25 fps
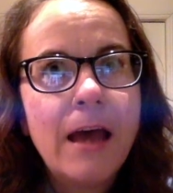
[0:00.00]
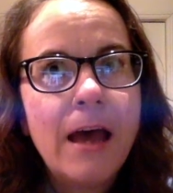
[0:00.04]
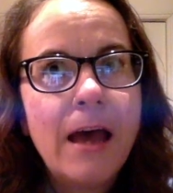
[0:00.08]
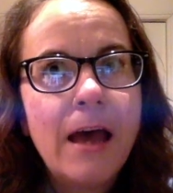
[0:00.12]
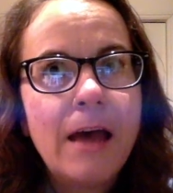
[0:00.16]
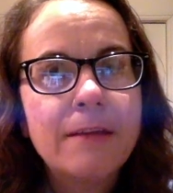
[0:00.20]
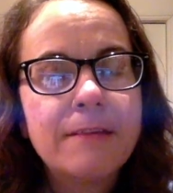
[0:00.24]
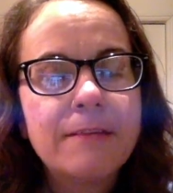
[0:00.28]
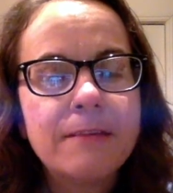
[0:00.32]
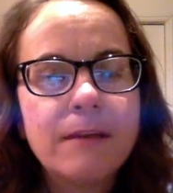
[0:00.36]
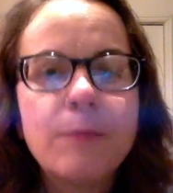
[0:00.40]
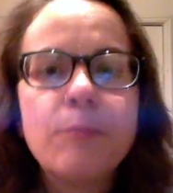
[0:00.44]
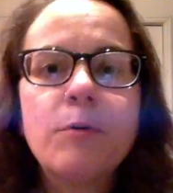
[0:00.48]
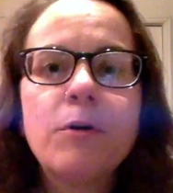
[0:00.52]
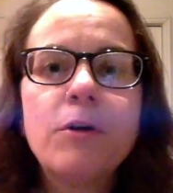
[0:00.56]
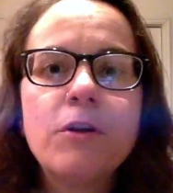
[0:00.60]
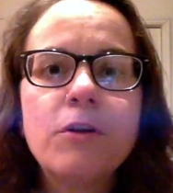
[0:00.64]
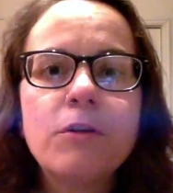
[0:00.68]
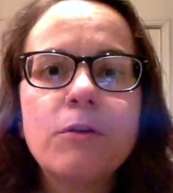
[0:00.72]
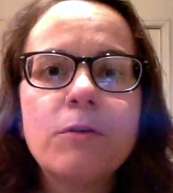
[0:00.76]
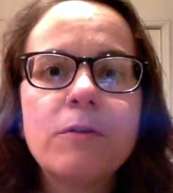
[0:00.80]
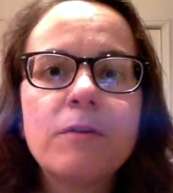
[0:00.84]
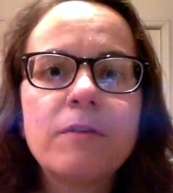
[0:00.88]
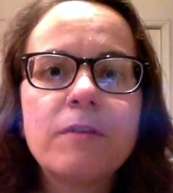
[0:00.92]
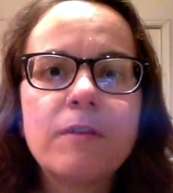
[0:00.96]
as someone
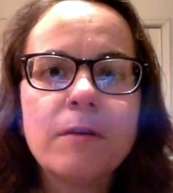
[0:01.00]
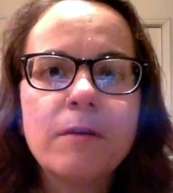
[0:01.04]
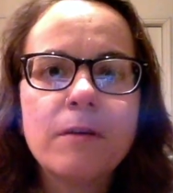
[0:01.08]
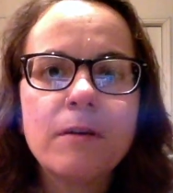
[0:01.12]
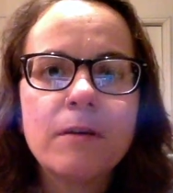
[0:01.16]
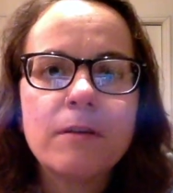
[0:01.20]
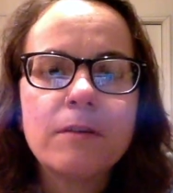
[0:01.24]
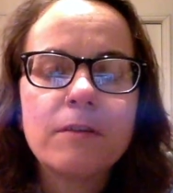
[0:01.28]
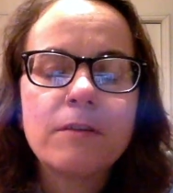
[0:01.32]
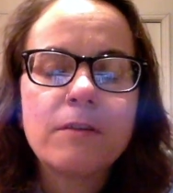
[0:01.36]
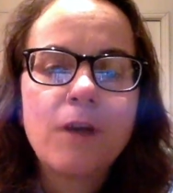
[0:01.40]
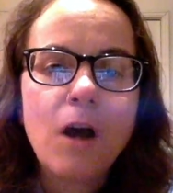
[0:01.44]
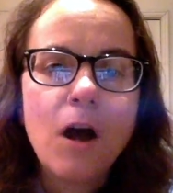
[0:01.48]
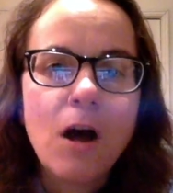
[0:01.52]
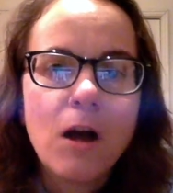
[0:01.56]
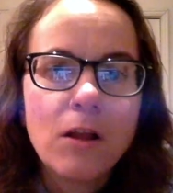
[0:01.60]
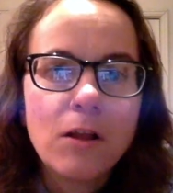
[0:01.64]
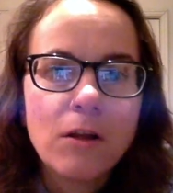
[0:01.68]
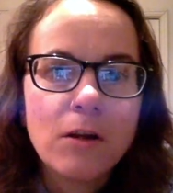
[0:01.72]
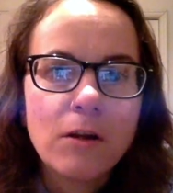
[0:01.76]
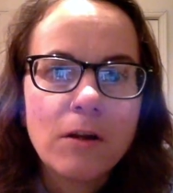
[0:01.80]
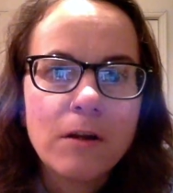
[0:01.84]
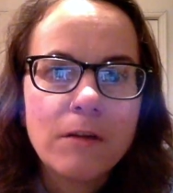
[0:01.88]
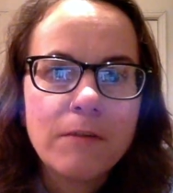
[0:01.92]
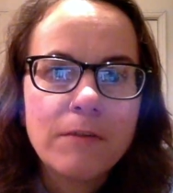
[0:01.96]
who is a
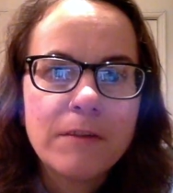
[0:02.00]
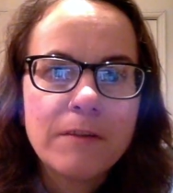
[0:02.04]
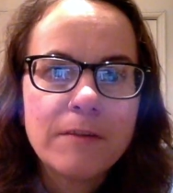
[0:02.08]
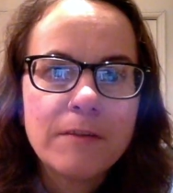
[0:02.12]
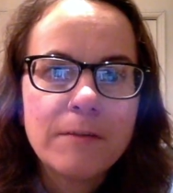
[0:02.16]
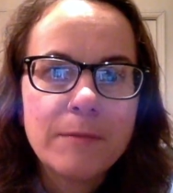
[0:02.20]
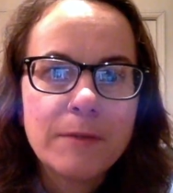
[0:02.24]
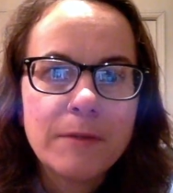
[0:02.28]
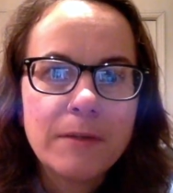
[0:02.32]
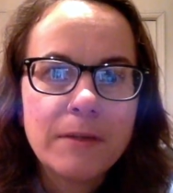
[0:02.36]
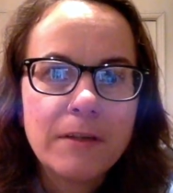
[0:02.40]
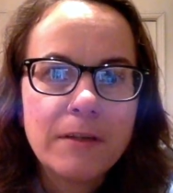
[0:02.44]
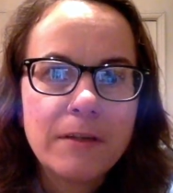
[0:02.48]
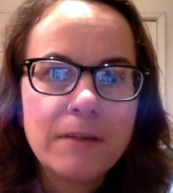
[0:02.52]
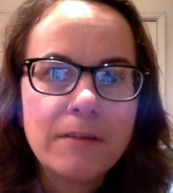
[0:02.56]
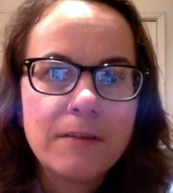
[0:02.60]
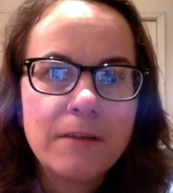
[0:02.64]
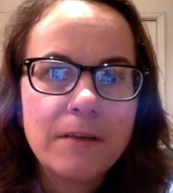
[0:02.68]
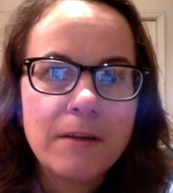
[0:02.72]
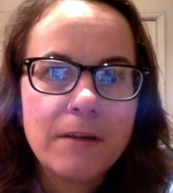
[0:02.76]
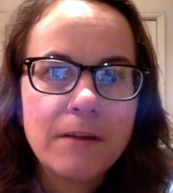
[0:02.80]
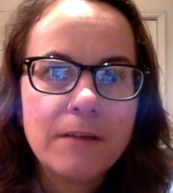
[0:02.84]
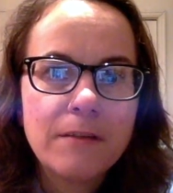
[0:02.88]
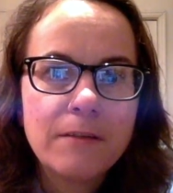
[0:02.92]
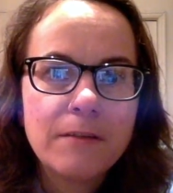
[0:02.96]
scholar of disability
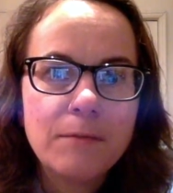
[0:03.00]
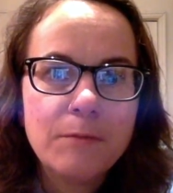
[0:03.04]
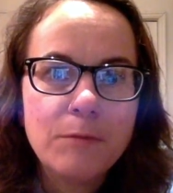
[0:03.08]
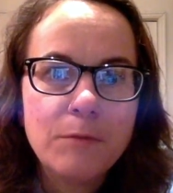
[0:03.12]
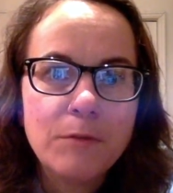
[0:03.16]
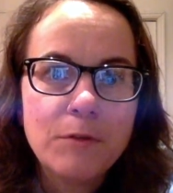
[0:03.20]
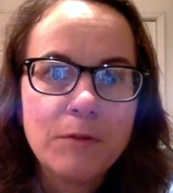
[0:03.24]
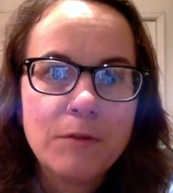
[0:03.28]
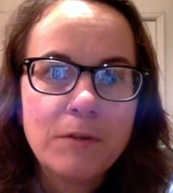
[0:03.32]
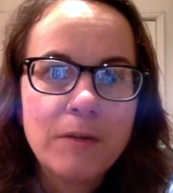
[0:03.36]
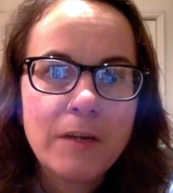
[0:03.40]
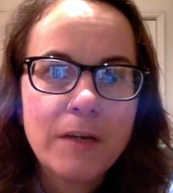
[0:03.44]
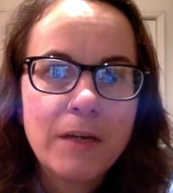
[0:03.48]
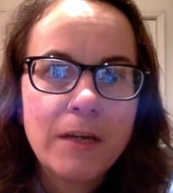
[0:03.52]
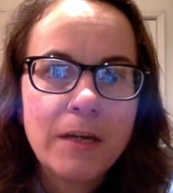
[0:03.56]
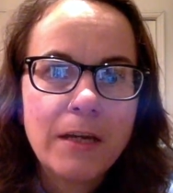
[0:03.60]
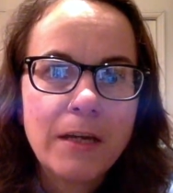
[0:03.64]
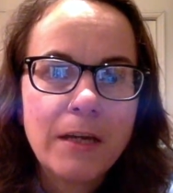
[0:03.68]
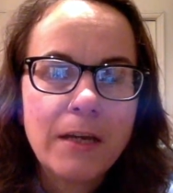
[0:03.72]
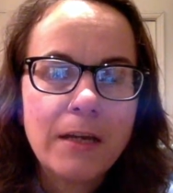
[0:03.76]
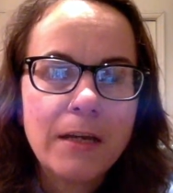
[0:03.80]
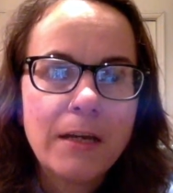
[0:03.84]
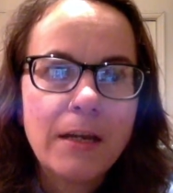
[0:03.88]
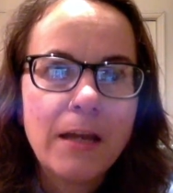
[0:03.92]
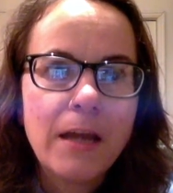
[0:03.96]
studies in music
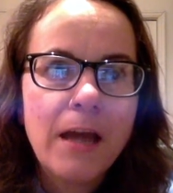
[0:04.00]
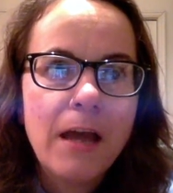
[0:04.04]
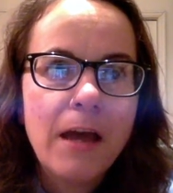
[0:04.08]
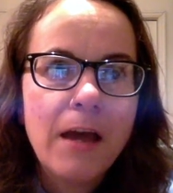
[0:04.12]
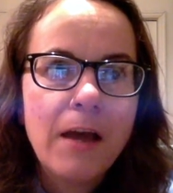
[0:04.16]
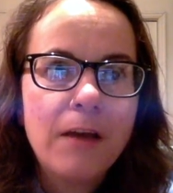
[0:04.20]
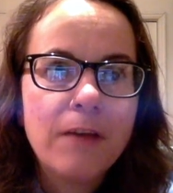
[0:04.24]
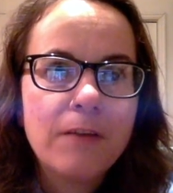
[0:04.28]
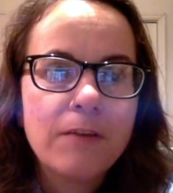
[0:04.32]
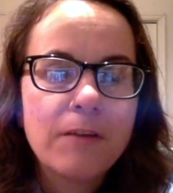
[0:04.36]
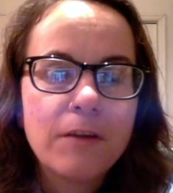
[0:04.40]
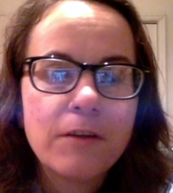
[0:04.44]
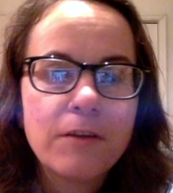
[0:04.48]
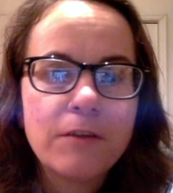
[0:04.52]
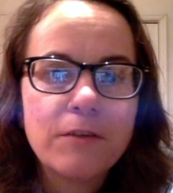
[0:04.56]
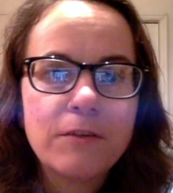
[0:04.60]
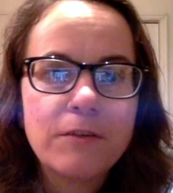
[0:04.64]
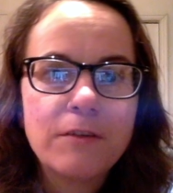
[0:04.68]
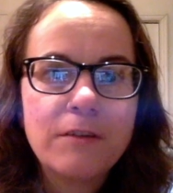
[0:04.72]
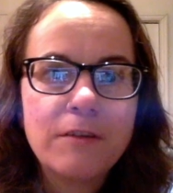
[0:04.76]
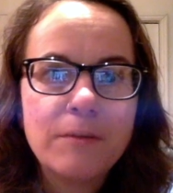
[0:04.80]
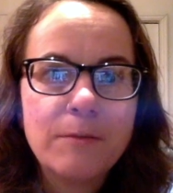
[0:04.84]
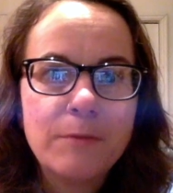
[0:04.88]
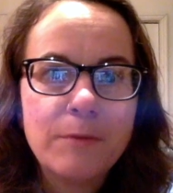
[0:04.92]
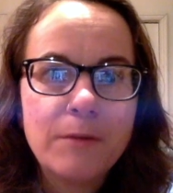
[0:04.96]
and is also a
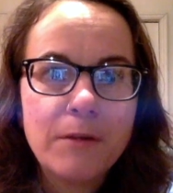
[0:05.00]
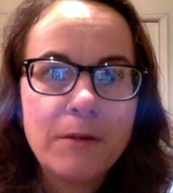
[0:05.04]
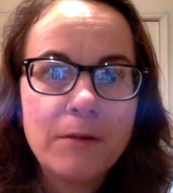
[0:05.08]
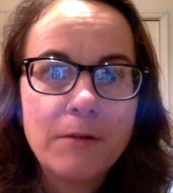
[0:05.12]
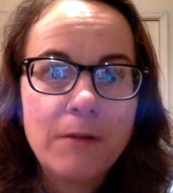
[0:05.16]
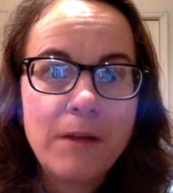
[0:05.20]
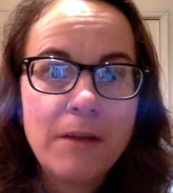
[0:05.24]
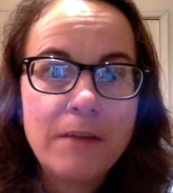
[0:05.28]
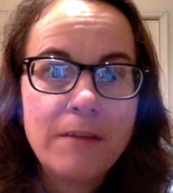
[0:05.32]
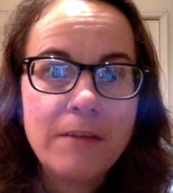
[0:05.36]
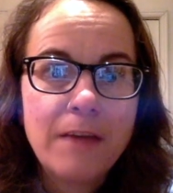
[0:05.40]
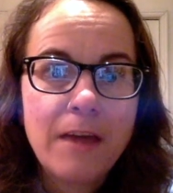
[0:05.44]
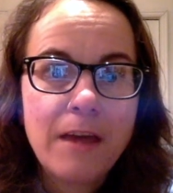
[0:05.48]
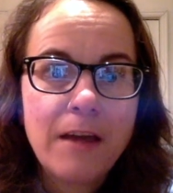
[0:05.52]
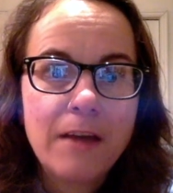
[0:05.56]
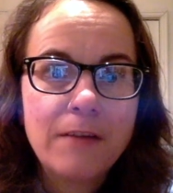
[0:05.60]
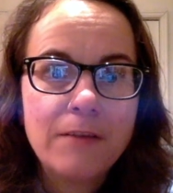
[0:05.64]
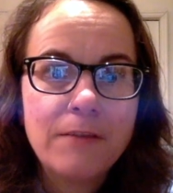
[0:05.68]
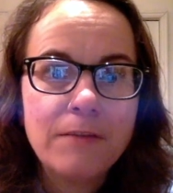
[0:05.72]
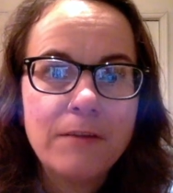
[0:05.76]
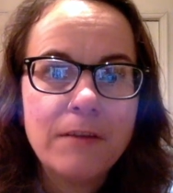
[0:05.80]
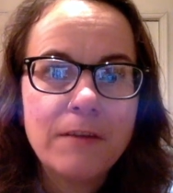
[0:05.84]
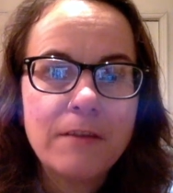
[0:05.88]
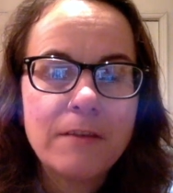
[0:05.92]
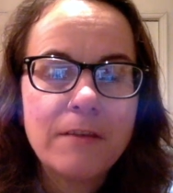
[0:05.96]
disability rights
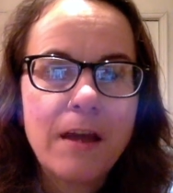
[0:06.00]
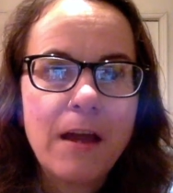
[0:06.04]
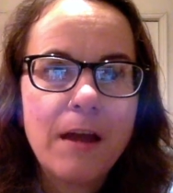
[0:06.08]
activist,